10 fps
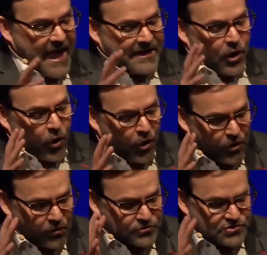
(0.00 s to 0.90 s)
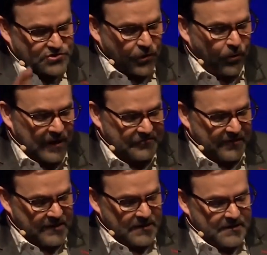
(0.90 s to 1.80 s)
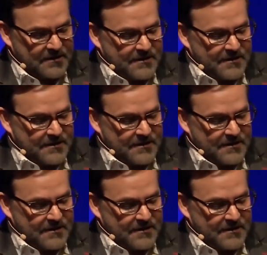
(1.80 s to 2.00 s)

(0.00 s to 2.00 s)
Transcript: And so often,